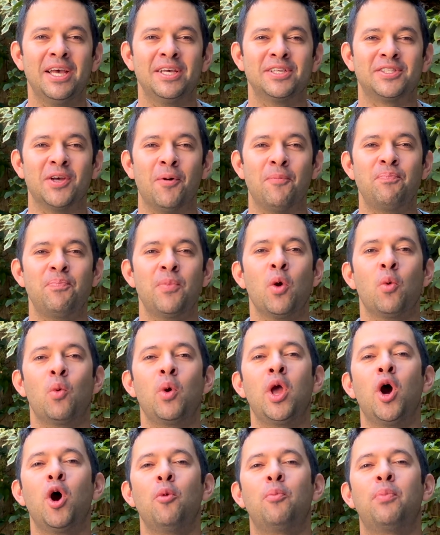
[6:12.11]
So
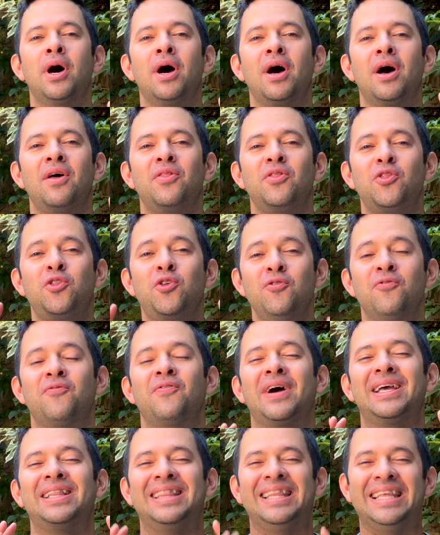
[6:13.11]
we hope you
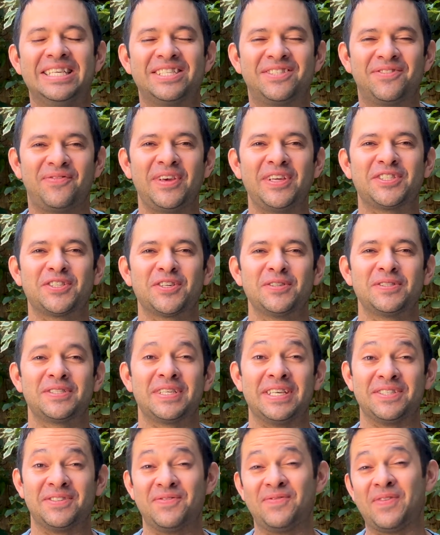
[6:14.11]
find these features
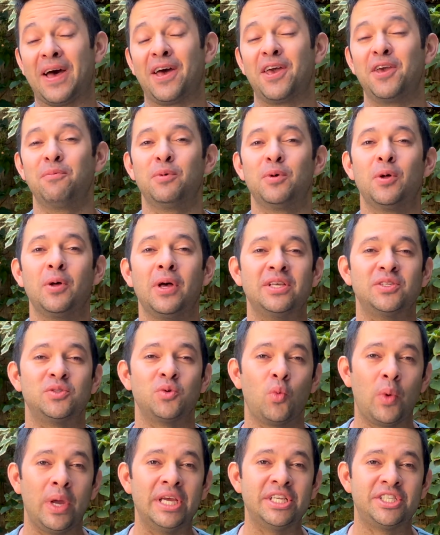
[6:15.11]
as valuable as
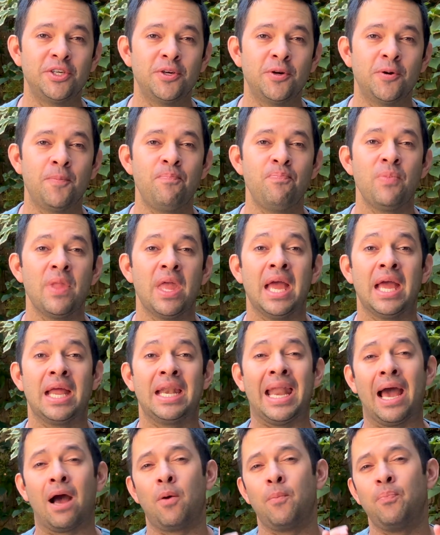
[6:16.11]
we do.
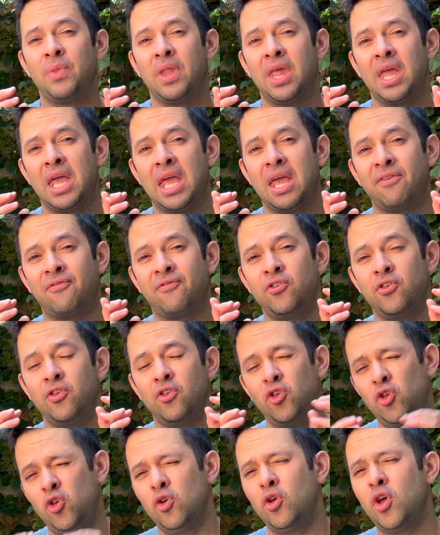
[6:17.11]
Now, if
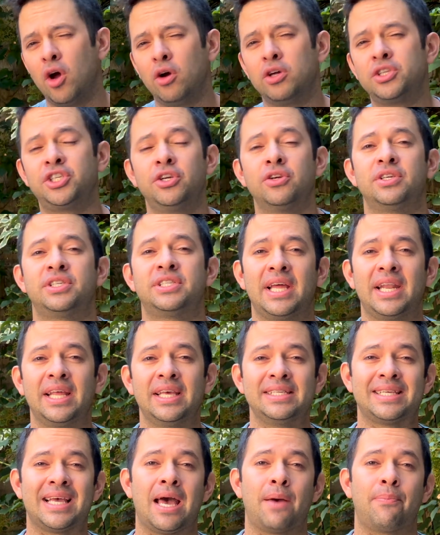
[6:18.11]
you go to your
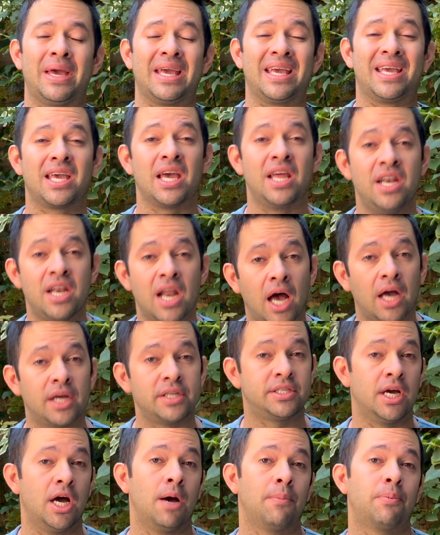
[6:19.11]
settings app and
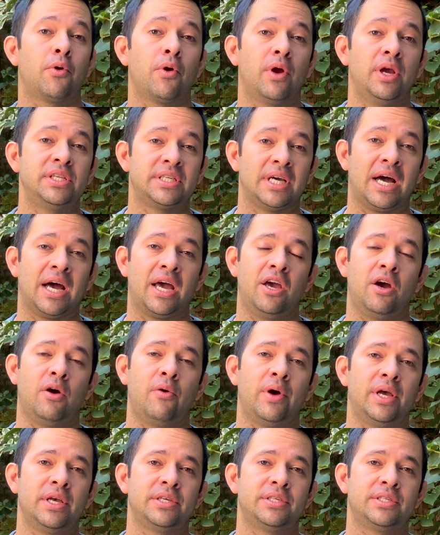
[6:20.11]
cannot upgrade to
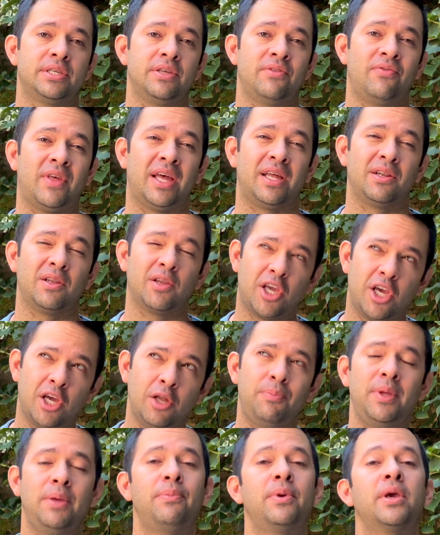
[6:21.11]
iOS, that
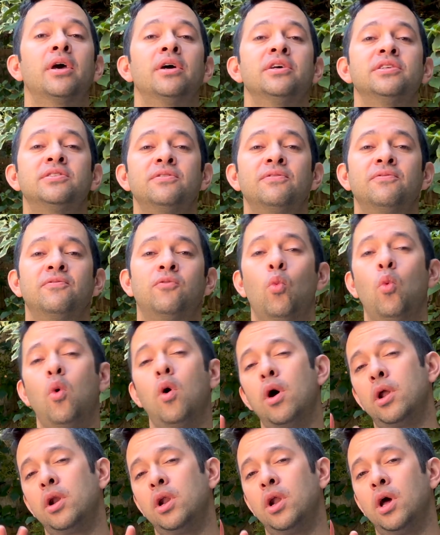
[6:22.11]
could be because of
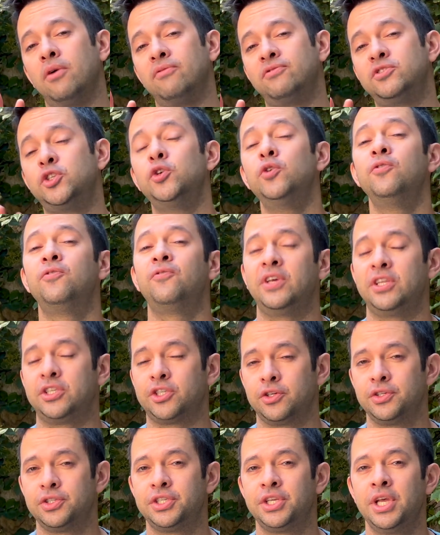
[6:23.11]
one of two
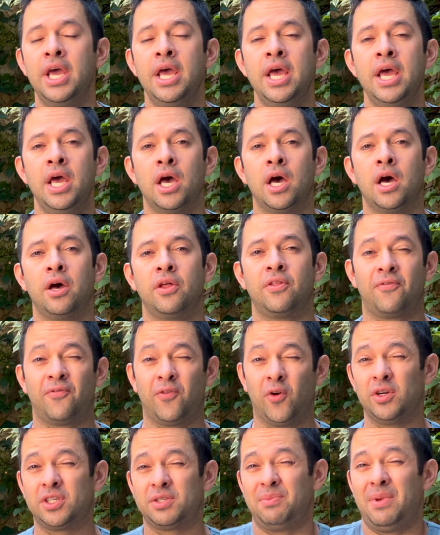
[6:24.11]
features. The
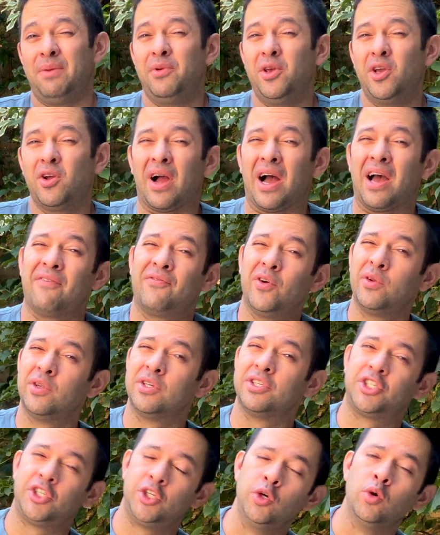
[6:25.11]
first, maybe your iPhone
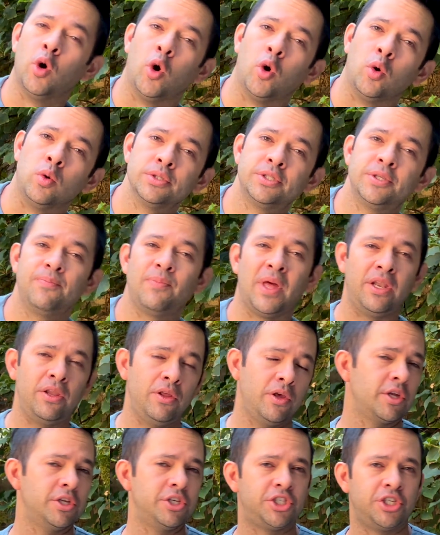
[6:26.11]
is too old, and
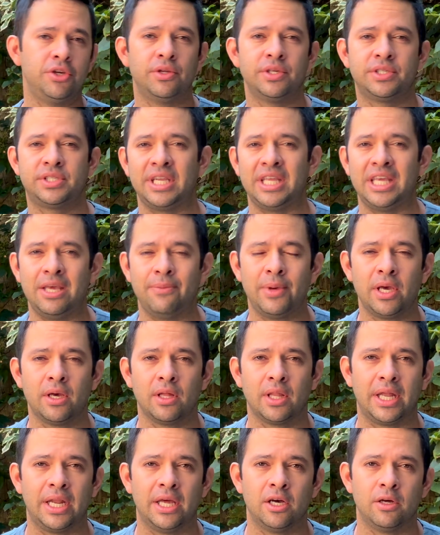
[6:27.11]
you can shoot us an
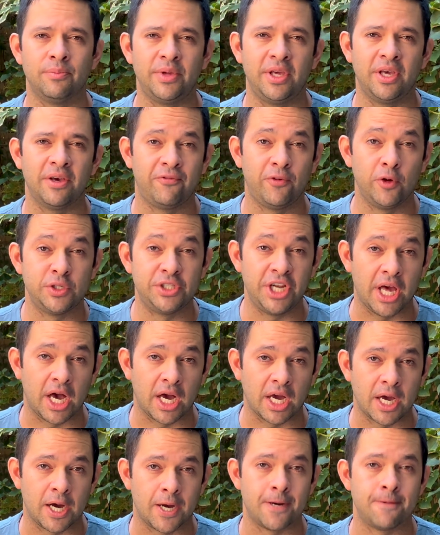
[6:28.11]
email at
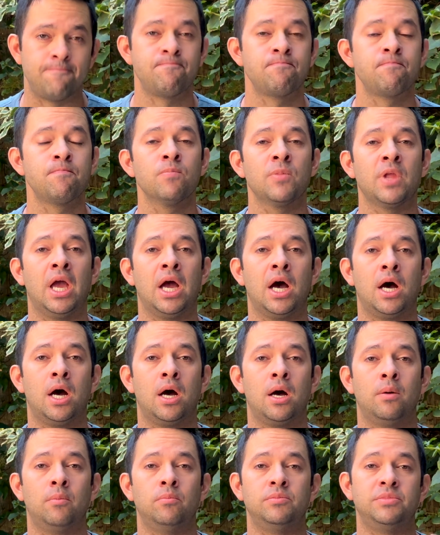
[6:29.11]
helpme@fuji.com.
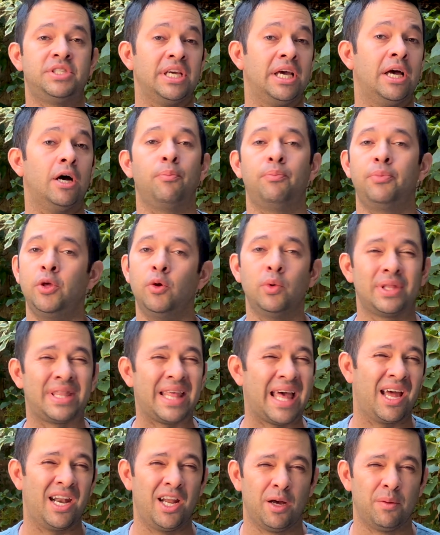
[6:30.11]
To help you with
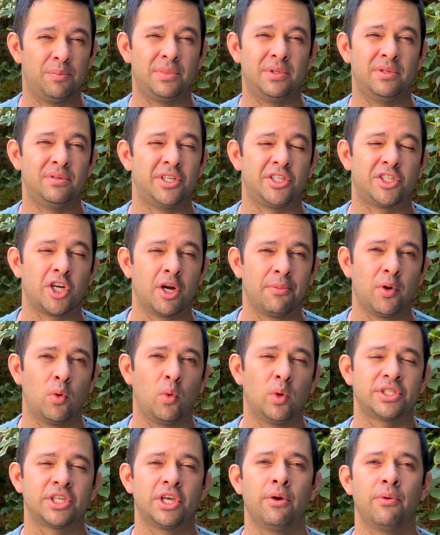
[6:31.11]
that, help determine
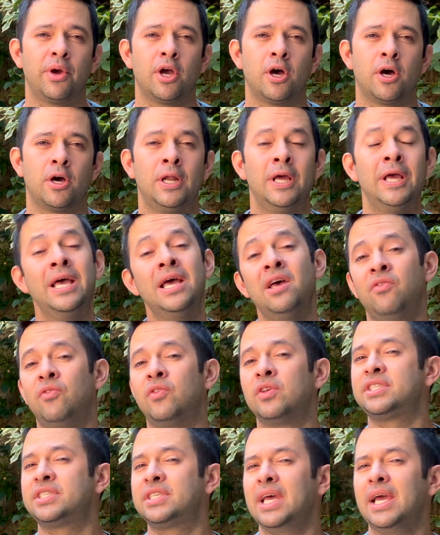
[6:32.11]
what's going on.
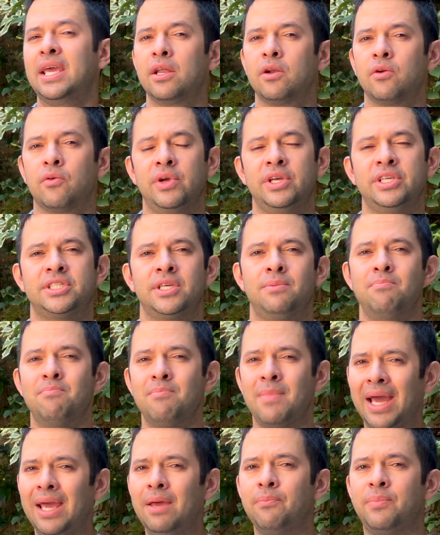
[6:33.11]
The second reason
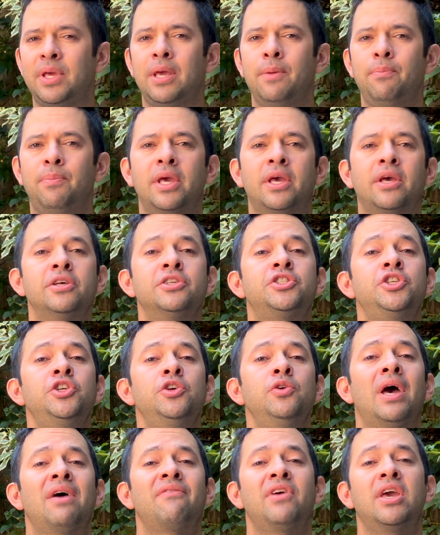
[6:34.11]
might be because
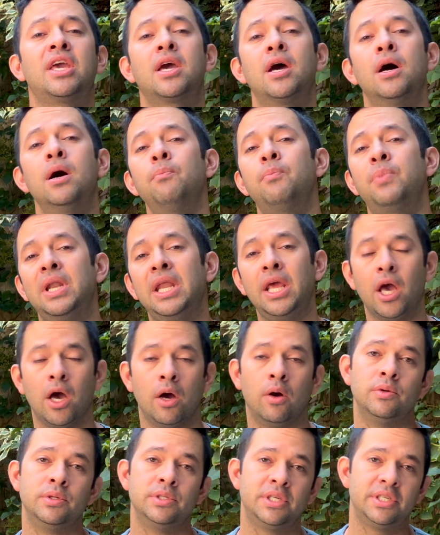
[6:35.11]
you have a
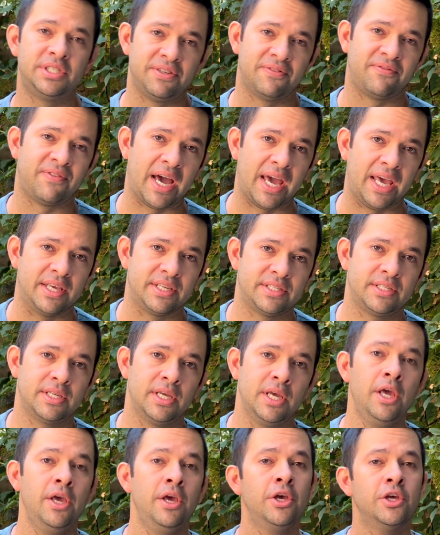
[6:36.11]
company-owned device.
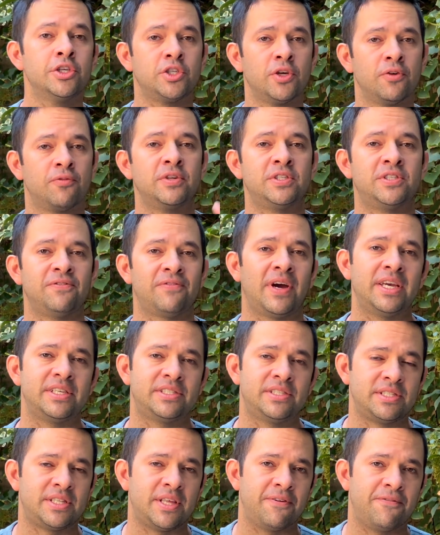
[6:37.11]
So for
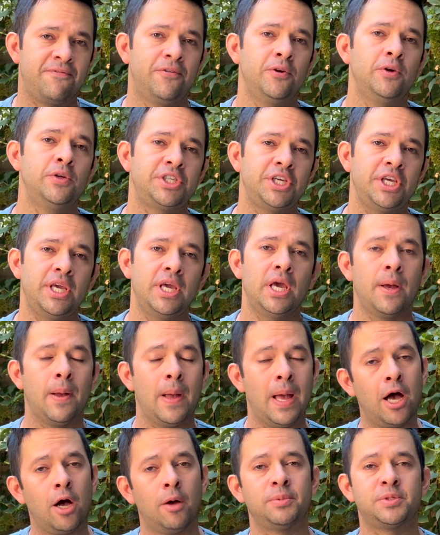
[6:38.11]
devices that Fuji
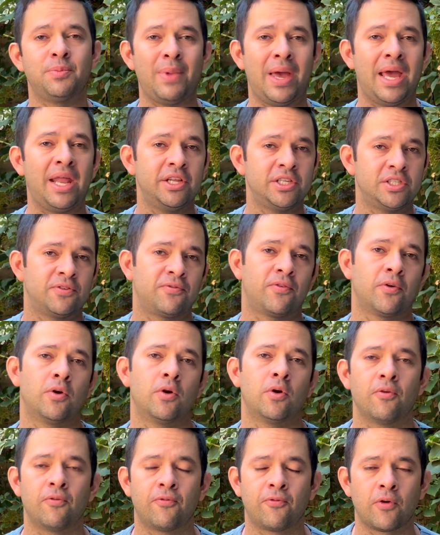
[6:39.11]
helps manage
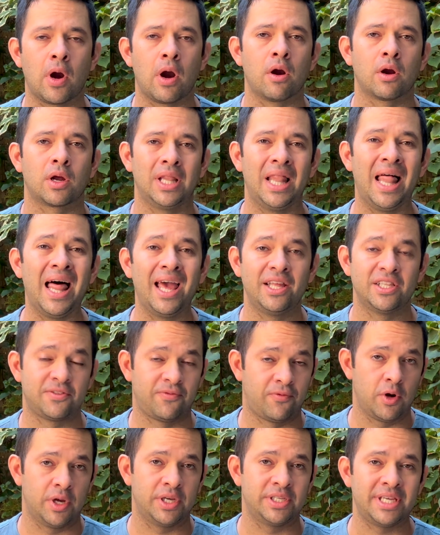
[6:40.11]
for our clients,
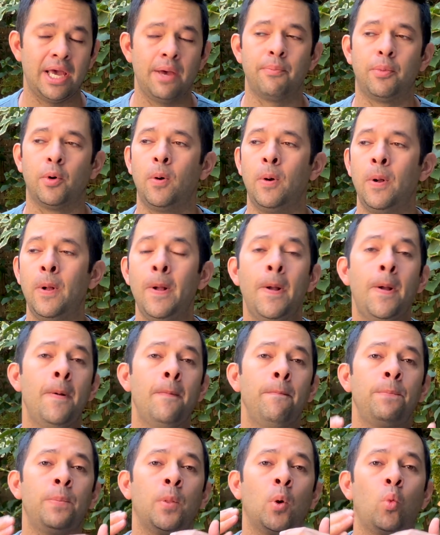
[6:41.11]
for example,
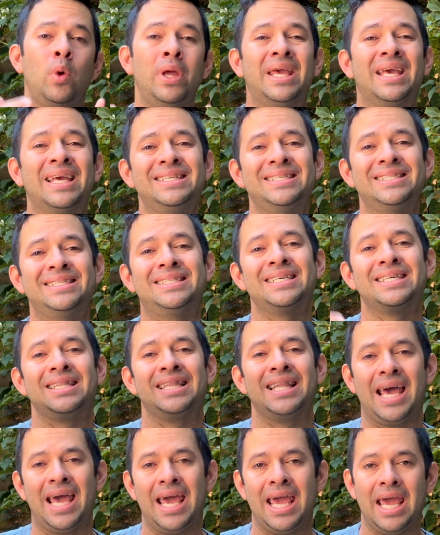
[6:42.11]
we can
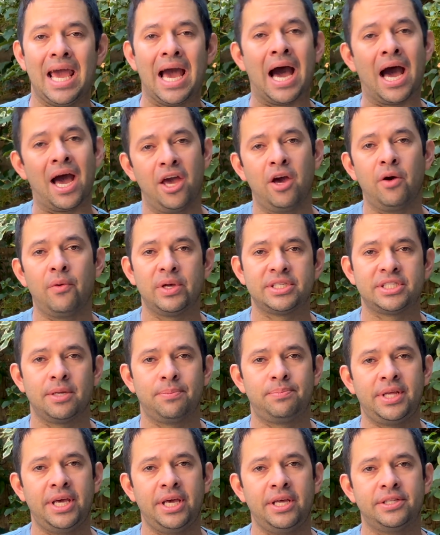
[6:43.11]
delay iOS
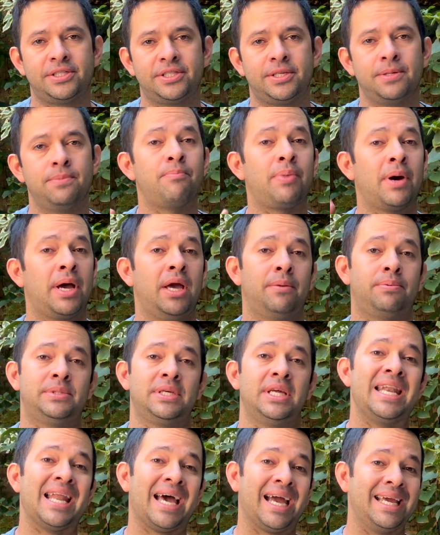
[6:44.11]
updates by up
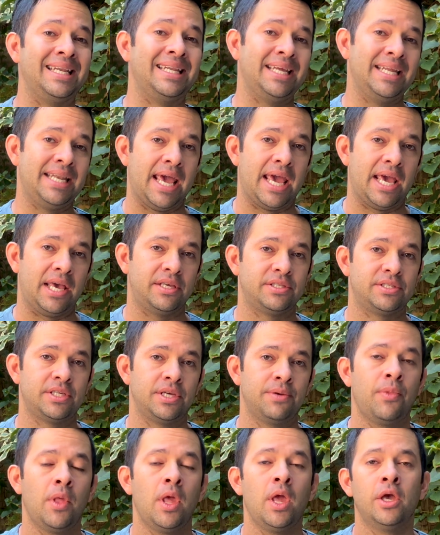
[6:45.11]
to 90 days.
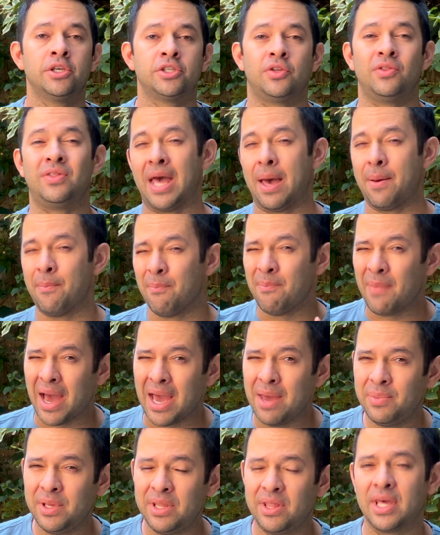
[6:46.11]
So that
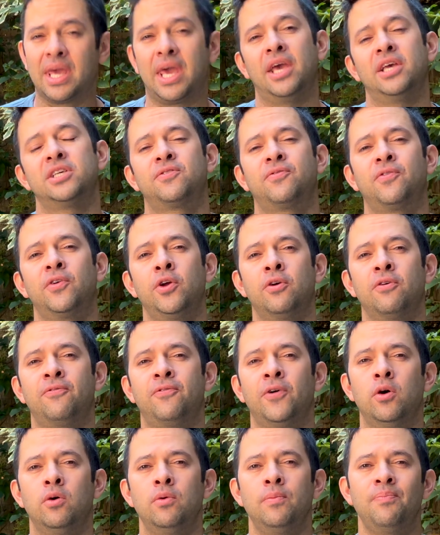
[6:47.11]
might be the case for your
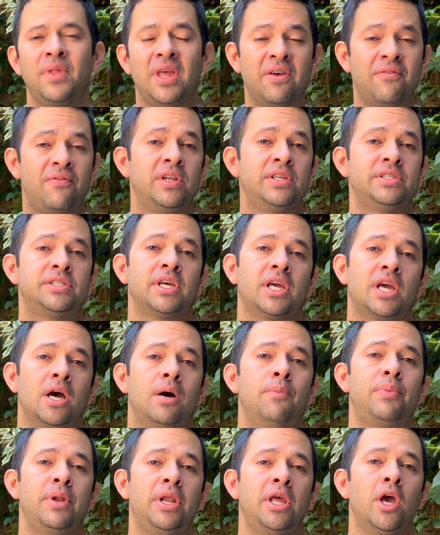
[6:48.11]
phone if it is a
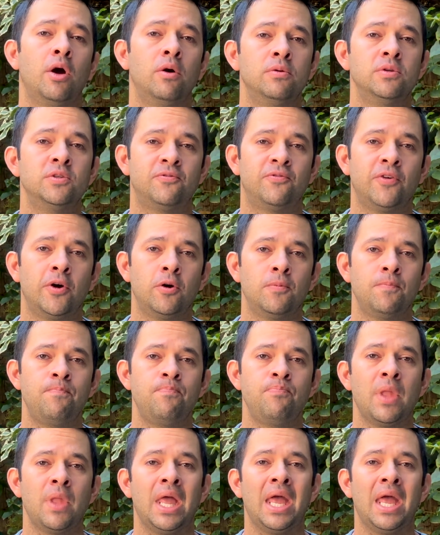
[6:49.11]
company-owned phone.